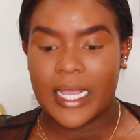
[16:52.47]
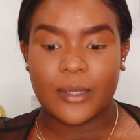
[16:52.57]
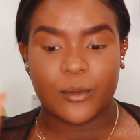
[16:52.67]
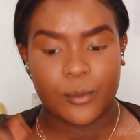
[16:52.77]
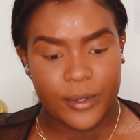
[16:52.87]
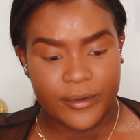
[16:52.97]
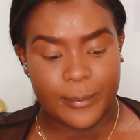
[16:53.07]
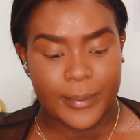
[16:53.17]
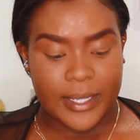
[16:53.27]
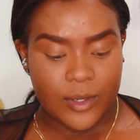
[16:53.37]
I will be
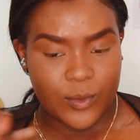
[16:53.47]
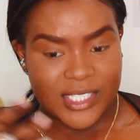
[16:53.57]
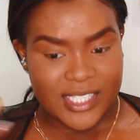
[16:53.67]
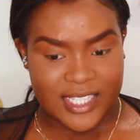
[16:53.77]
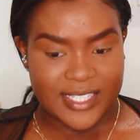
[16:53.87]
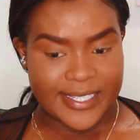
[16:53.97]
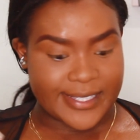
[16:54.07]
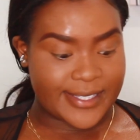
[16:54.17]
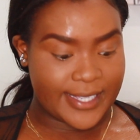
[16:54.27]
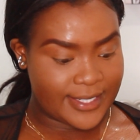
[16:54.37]
right back once this
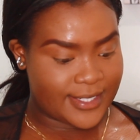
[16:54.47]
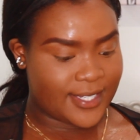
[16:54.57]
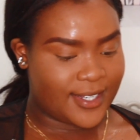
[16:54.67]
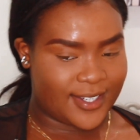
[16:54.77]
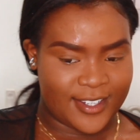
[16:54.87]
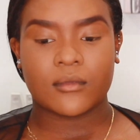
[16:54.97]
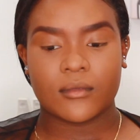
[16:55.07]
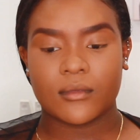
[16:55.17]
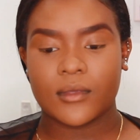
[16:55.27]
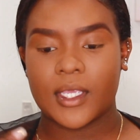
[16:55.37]
is set.
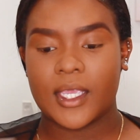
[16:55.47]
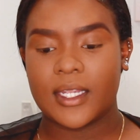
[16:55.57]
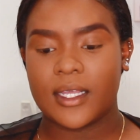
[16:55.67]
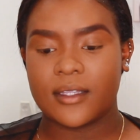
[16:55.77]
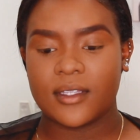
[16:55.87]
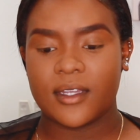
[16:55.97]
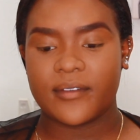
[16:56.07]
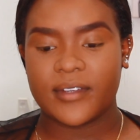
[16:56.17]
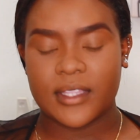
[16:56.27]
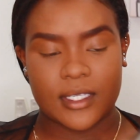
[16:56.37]
Okay, now that
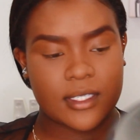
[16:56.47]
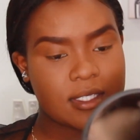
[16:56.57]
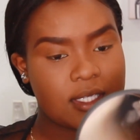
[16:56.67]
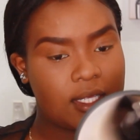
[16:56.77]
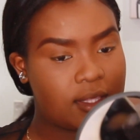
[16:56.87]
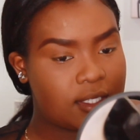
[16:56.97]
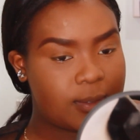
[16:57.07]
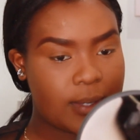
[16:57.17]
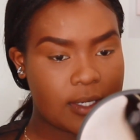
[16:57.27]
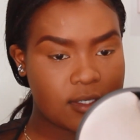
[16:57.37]
everything's set,
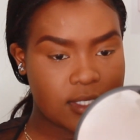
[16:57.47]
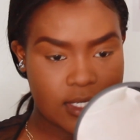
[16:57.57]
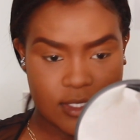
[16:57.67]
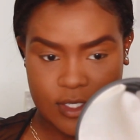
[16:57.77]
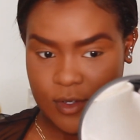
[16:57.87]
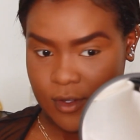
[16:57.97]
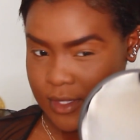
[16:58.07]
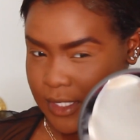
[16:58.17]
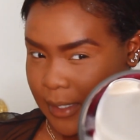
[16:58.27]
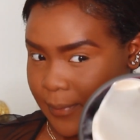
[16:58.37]
this powder is actually
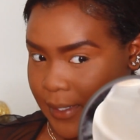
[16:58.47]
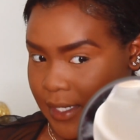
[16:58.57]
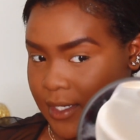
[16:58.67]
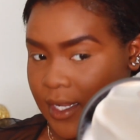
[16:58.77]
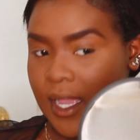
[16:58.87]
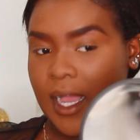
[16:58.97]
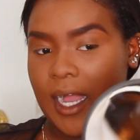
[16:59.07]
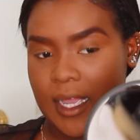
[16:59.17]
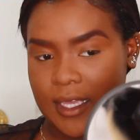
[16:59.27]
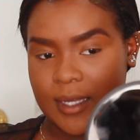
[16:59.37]
not that bad.
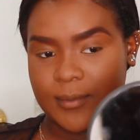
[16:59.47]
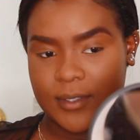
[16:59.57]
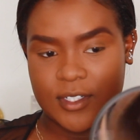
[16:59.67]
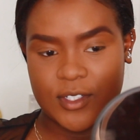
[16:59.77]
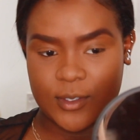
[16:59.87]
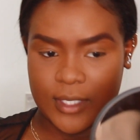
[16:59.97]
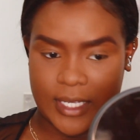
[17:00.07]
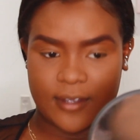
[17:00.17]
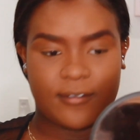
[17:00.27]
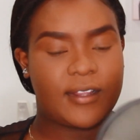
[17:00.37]
I am gonna do
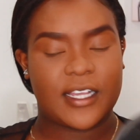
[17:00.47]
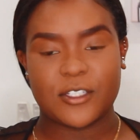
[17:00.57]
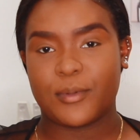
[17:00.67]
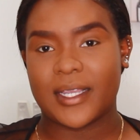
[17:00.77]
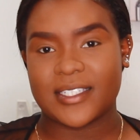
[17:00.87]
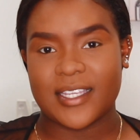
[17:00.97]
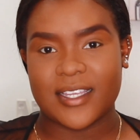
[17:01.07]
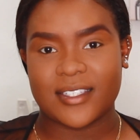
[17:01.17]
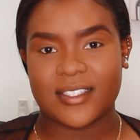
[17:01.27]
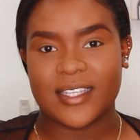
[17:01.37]
like a flashback
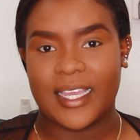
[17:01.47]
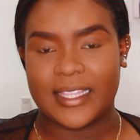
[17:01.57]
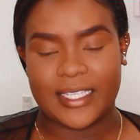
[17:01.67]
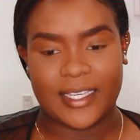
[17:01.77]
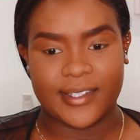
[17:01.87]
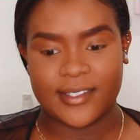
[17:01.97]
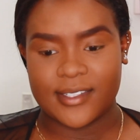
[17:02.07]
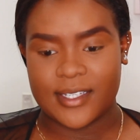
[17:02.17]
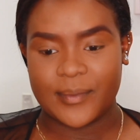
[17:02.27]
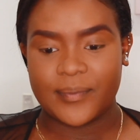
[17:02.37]
test at the
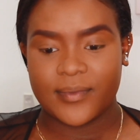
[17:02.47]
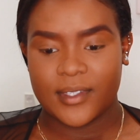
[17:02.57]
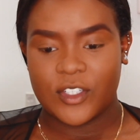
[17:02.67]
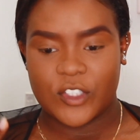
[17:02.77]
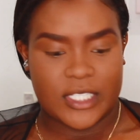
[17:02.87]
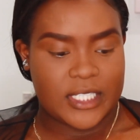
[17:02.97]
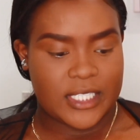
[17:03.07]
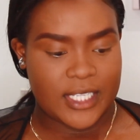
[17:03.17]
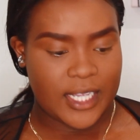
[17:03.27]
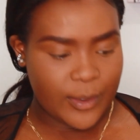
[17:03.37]
end just
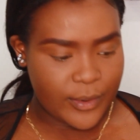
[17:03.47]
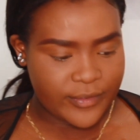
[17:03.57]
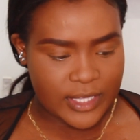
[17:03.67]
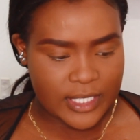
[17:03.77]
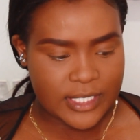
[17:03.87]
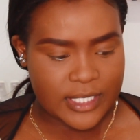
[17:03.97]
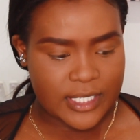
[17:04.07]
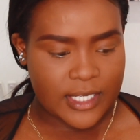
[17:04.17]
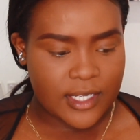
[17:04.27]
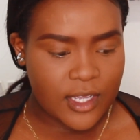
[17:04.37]
to see how everything's
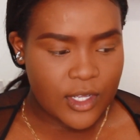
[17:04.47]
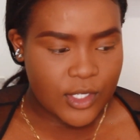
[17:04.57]
sitting.